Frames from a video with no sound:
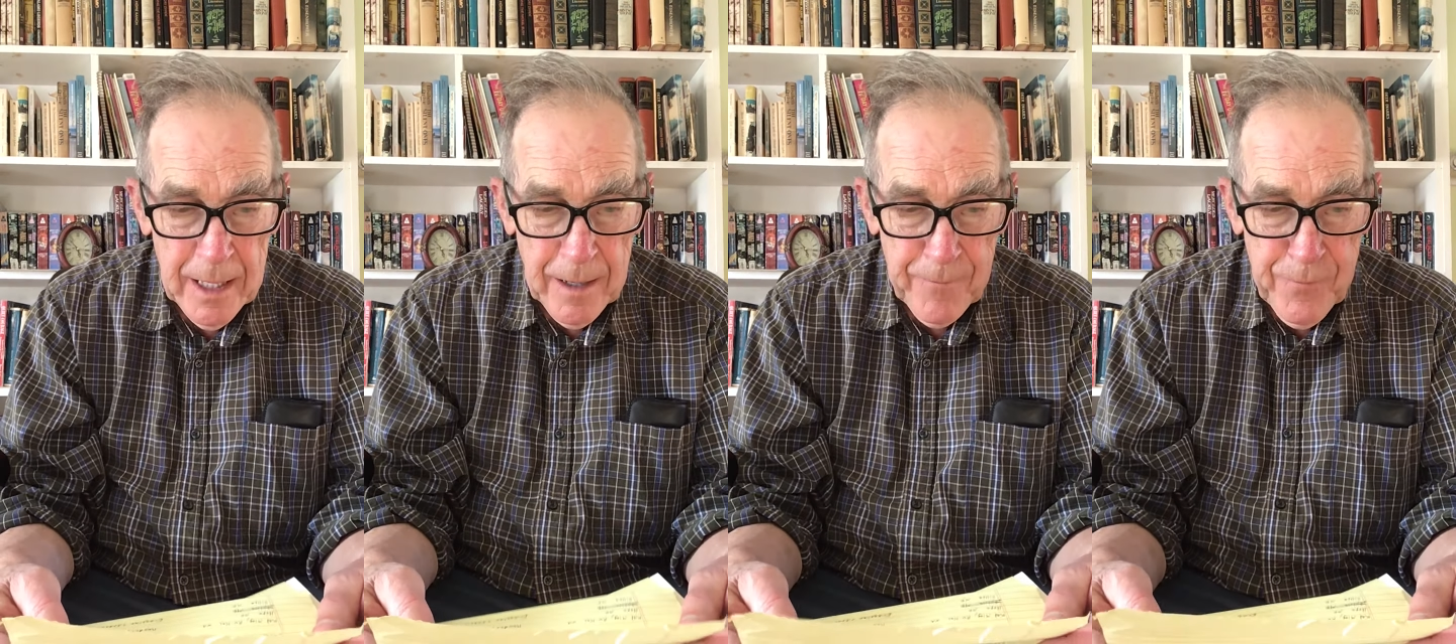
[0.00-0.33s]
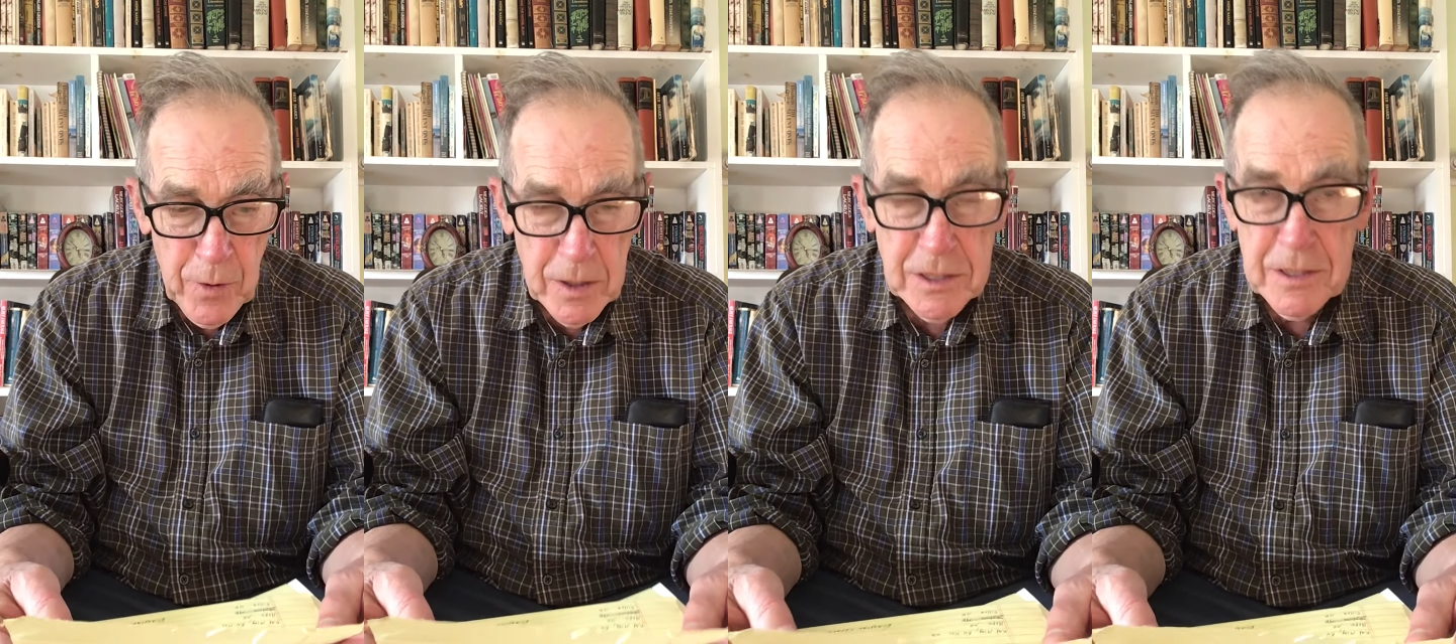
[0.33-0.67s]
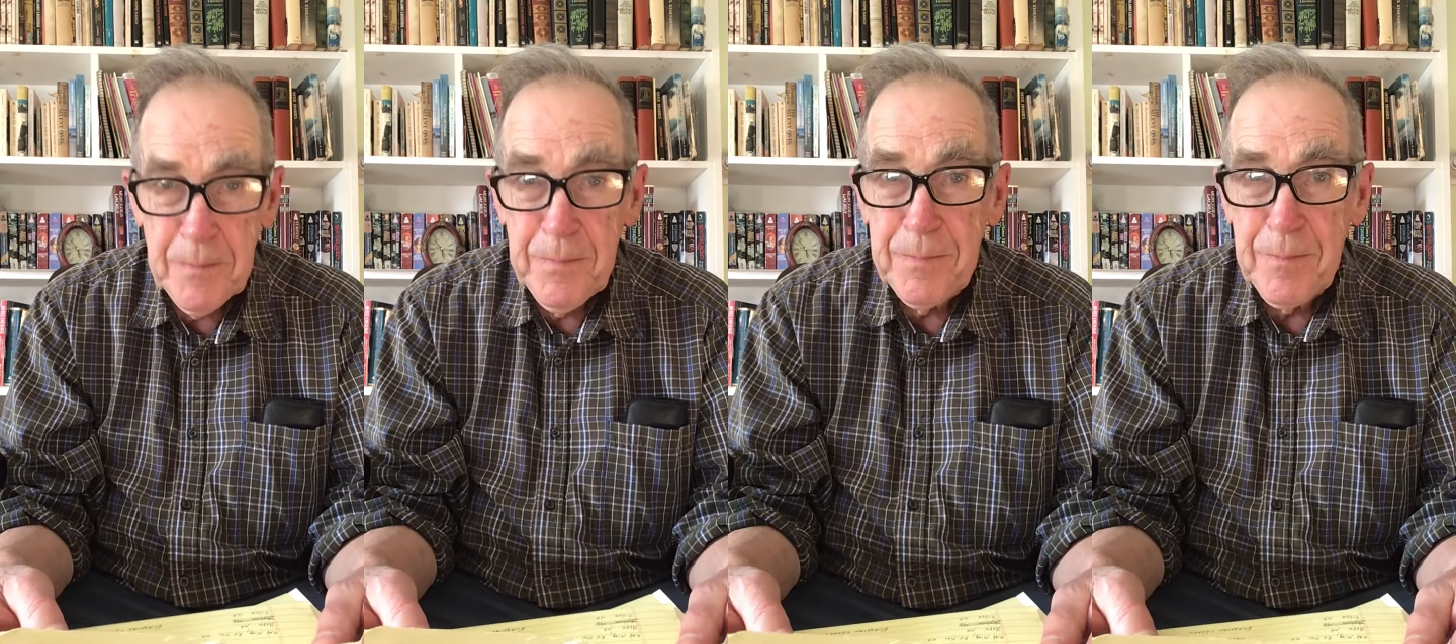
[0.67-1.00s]
First,
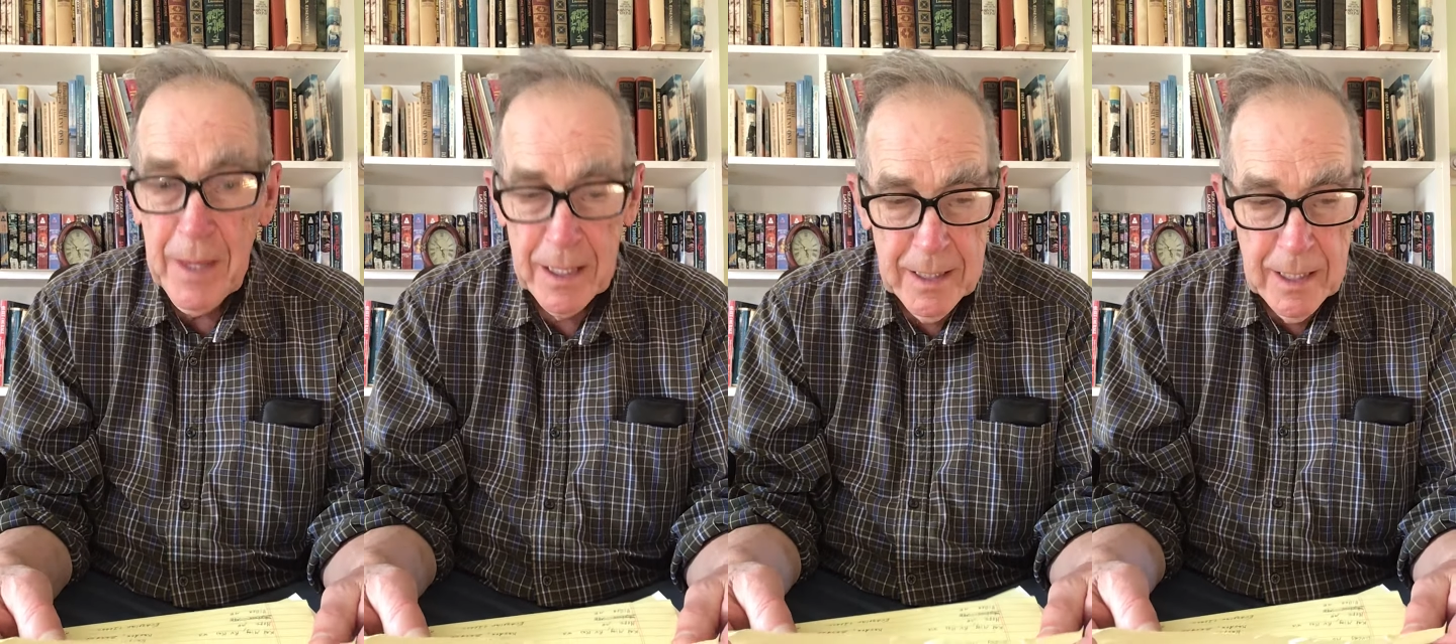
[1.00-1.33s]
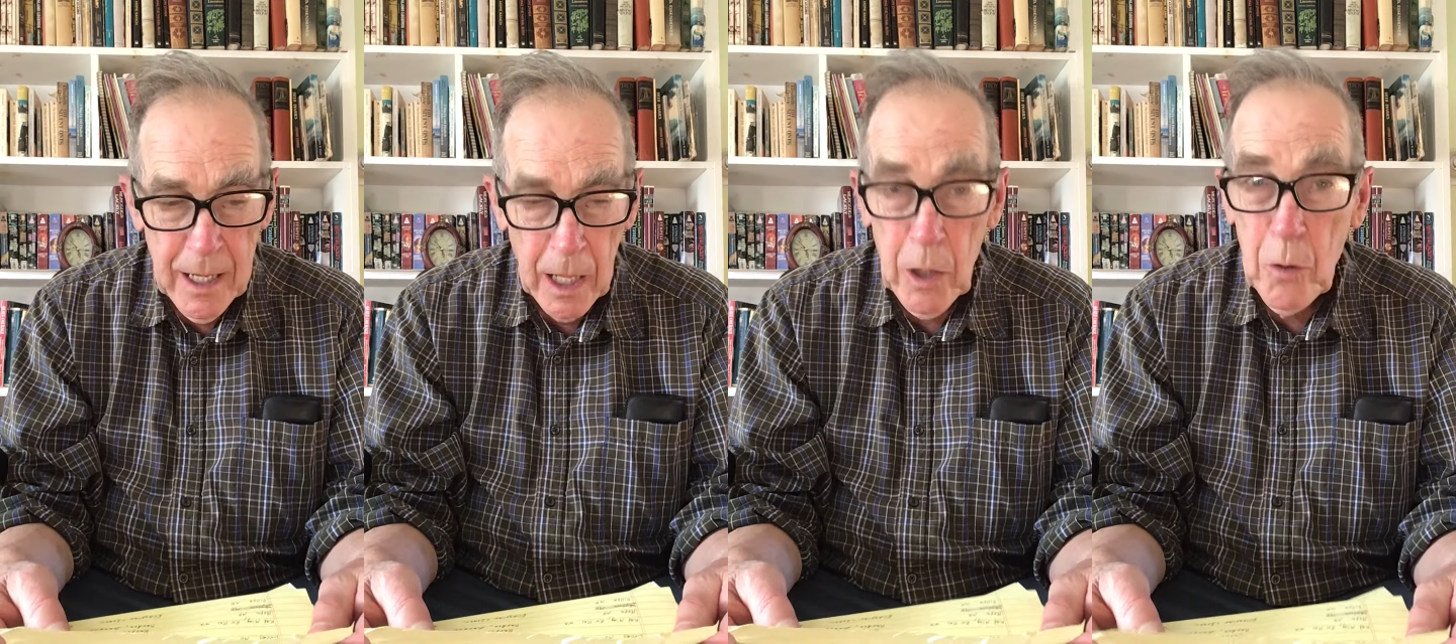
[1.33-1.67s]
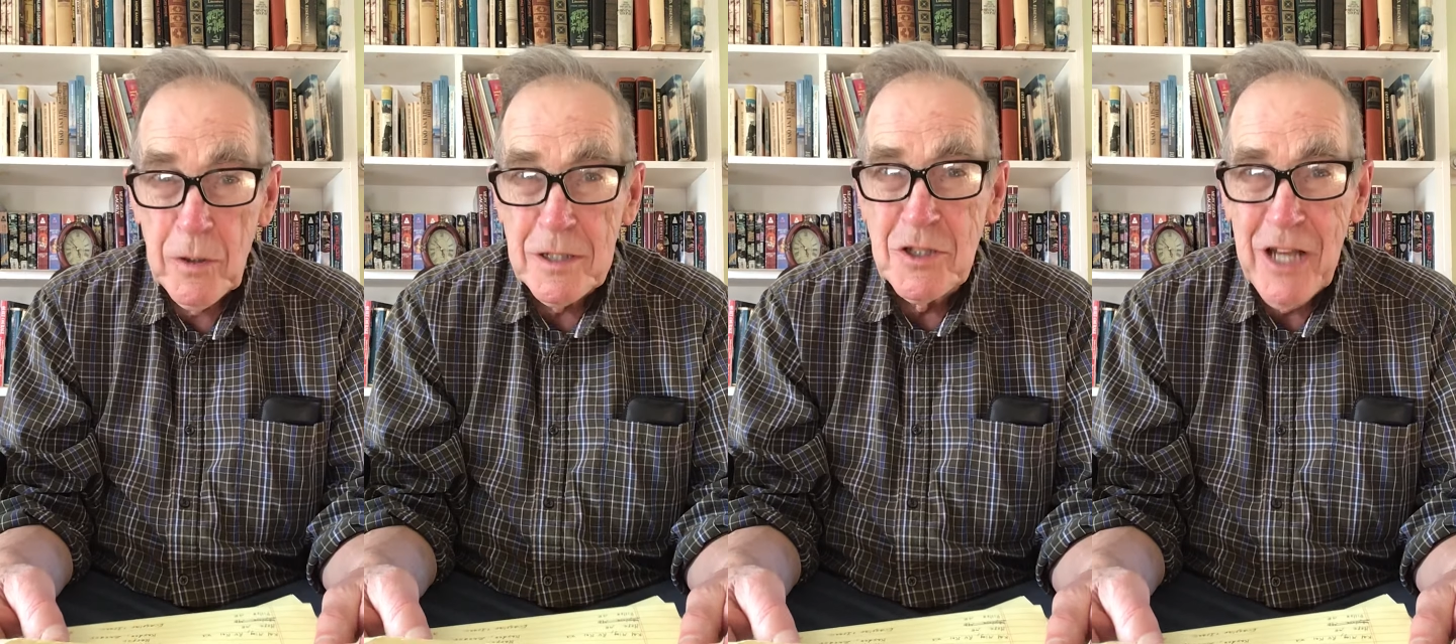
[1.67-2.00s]
hello
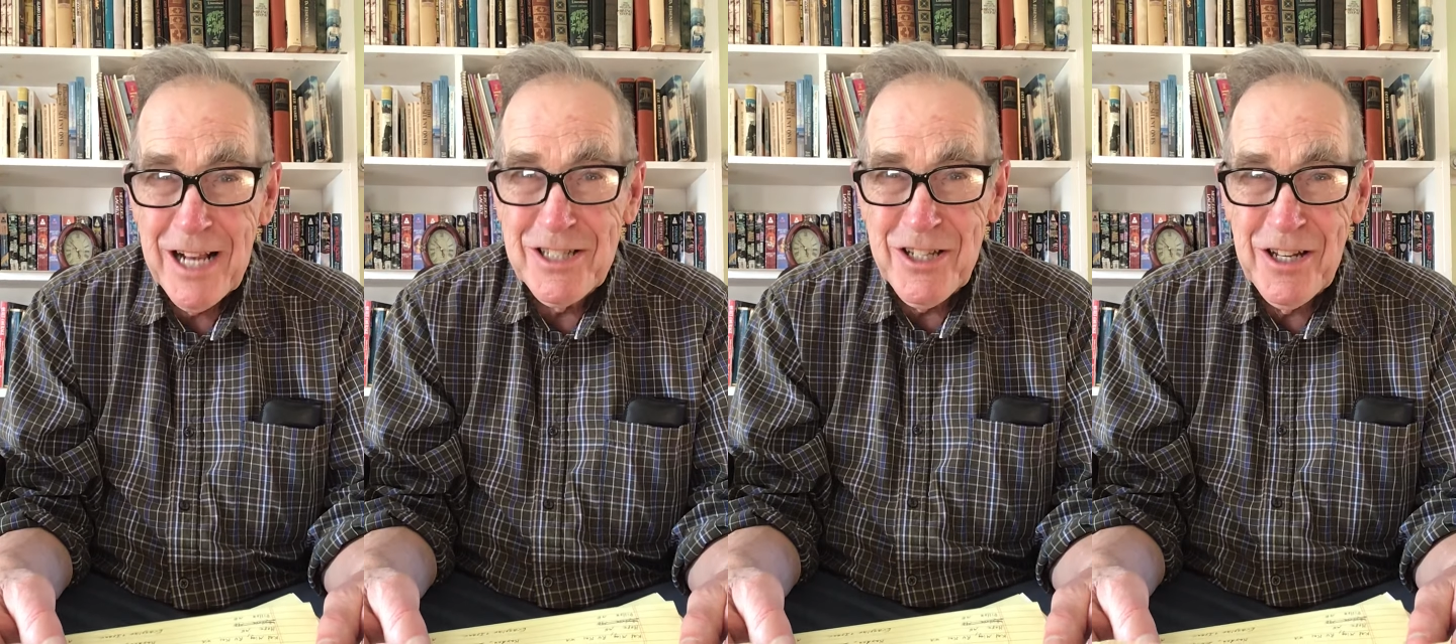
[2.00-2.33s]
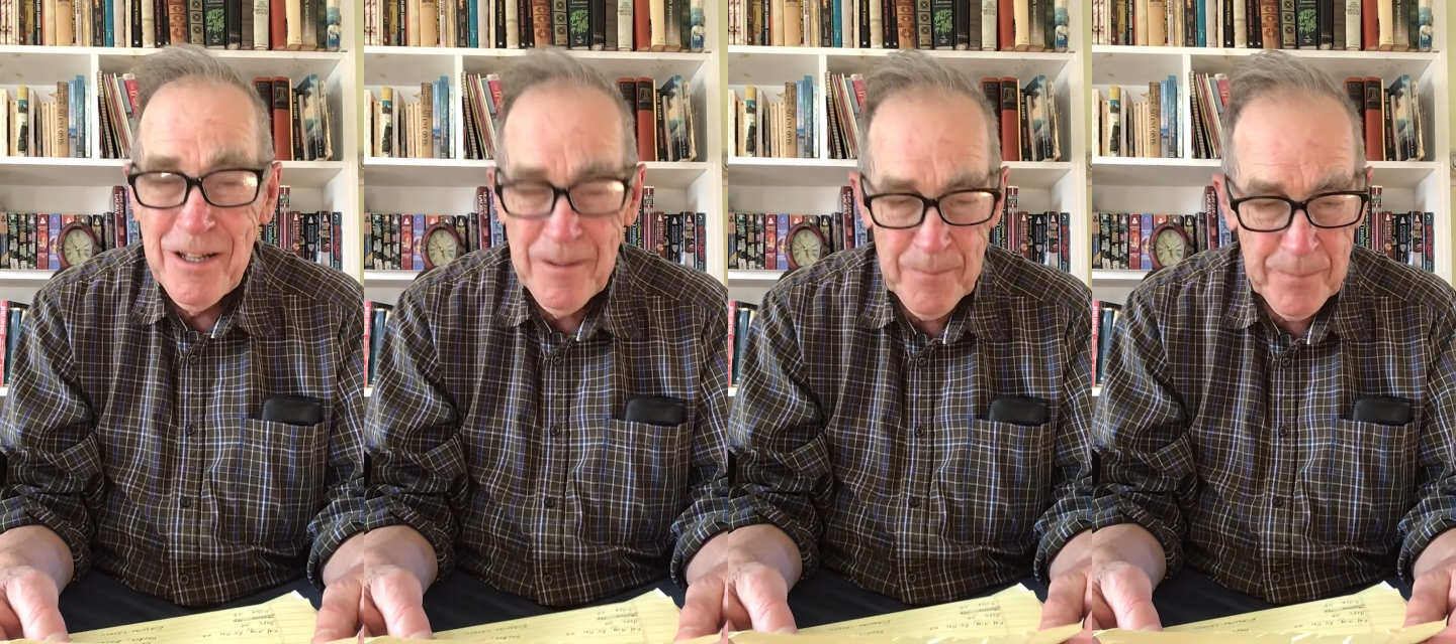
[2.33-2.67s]
to Jackson,